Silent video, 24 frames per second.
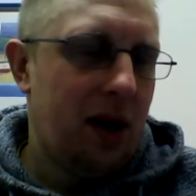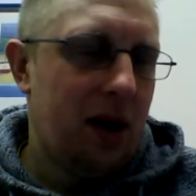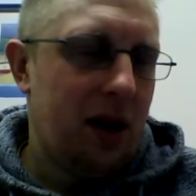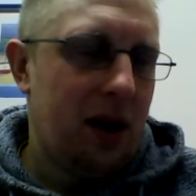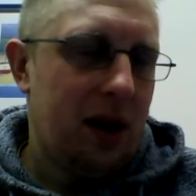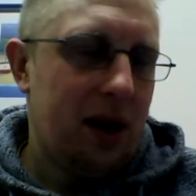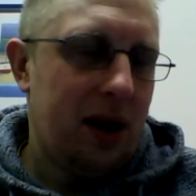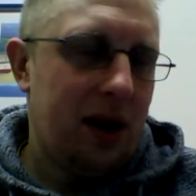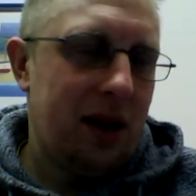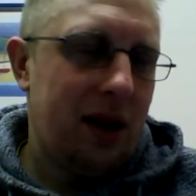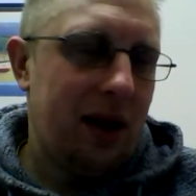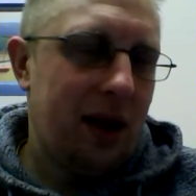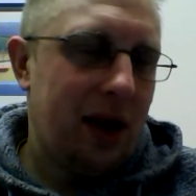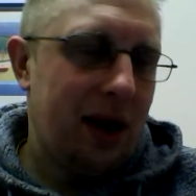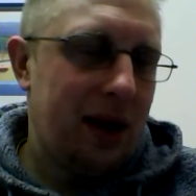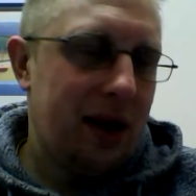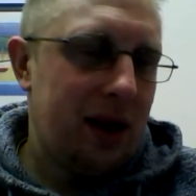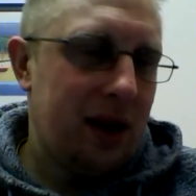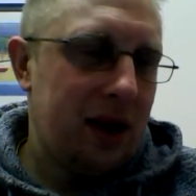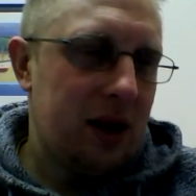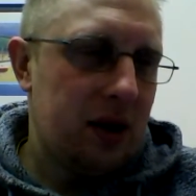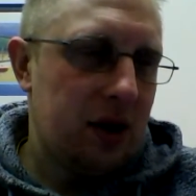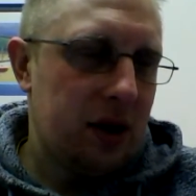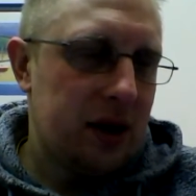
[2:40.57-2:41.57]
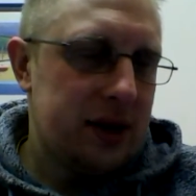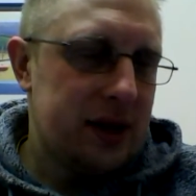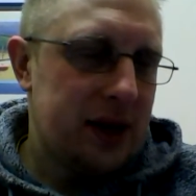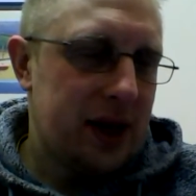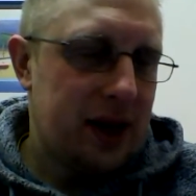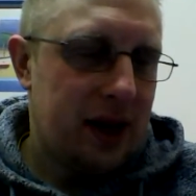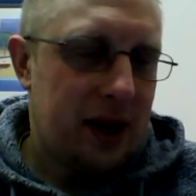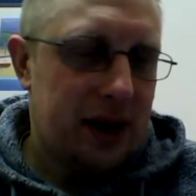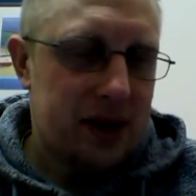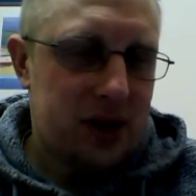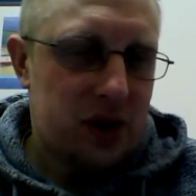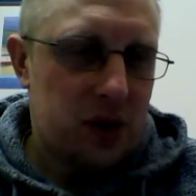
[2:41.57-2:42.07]
And I think you've got to take
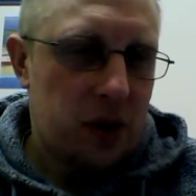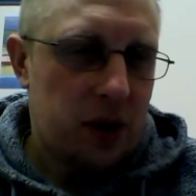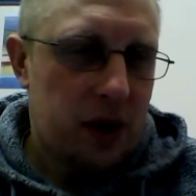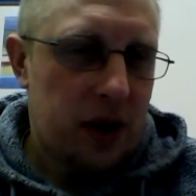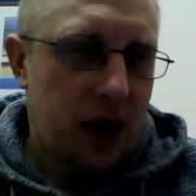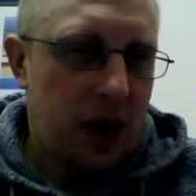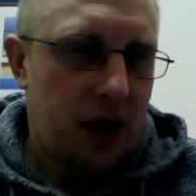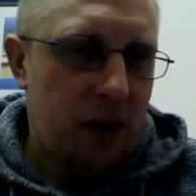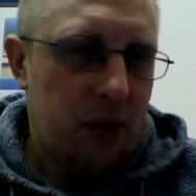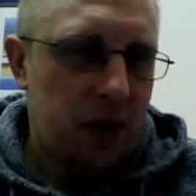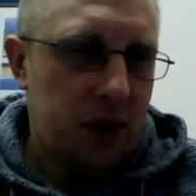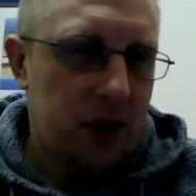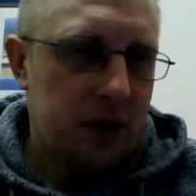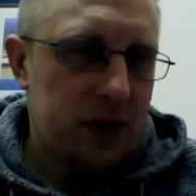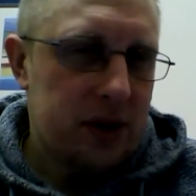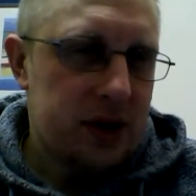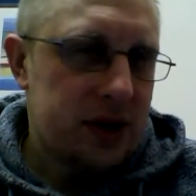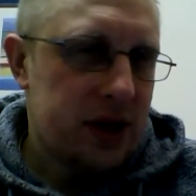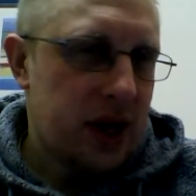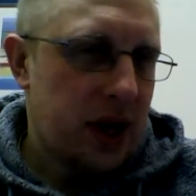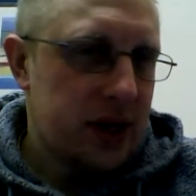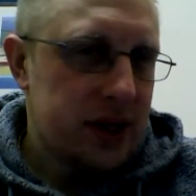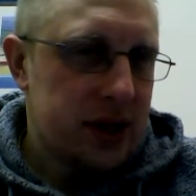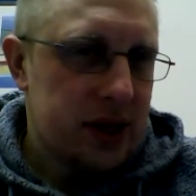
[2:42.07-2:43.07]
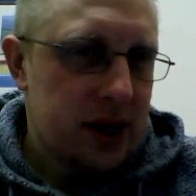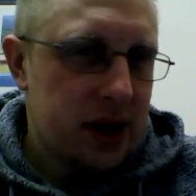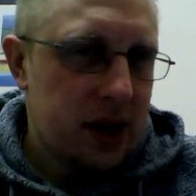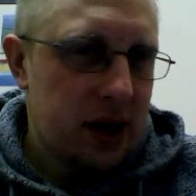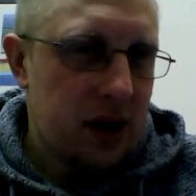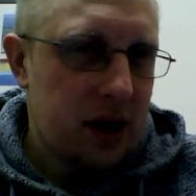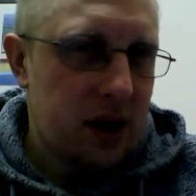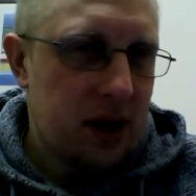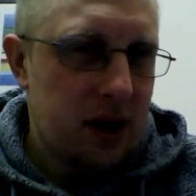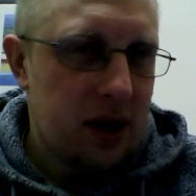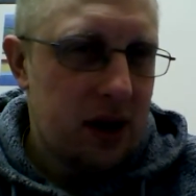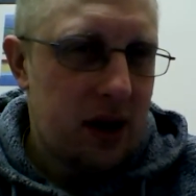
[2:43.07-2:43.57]
that into account when you're
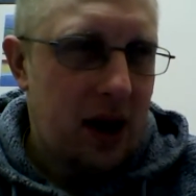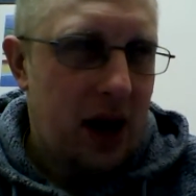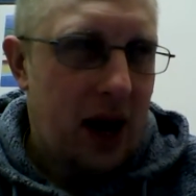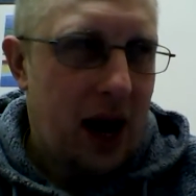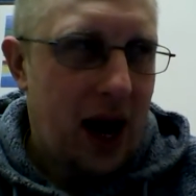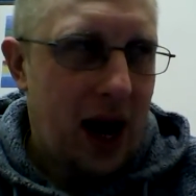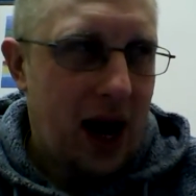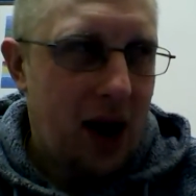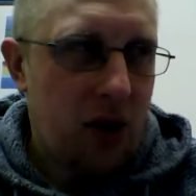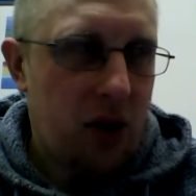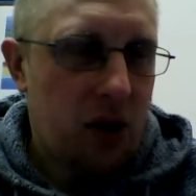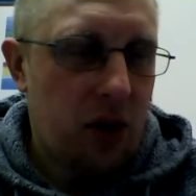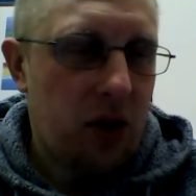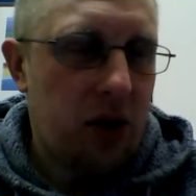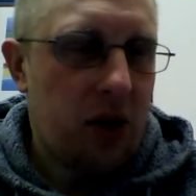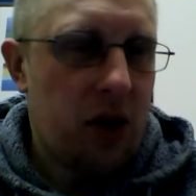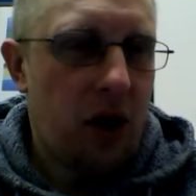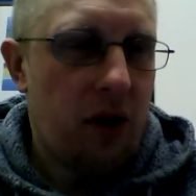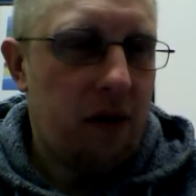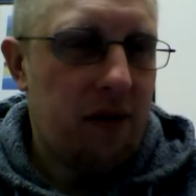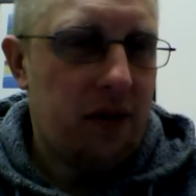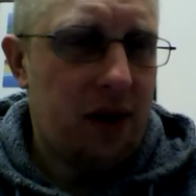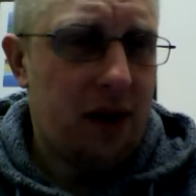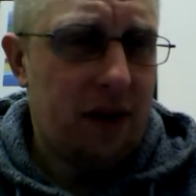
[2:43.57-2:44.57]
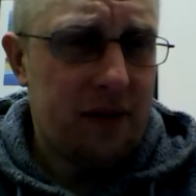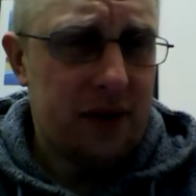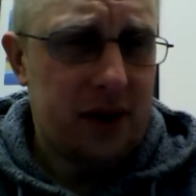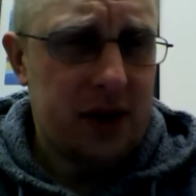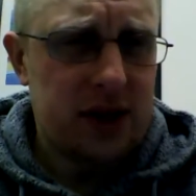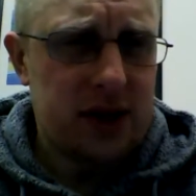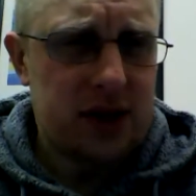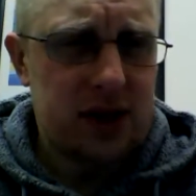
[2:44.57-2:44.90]
assessing how good Kovalev is.